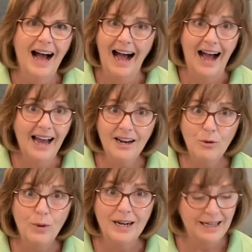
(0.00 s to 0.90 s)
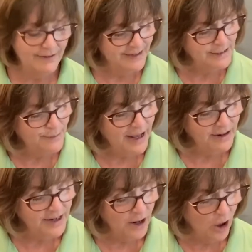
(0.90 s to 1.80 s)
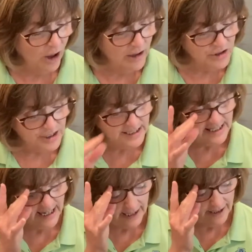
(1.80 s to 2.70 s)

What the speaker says: "I don't want to leave this mountain at all," she said.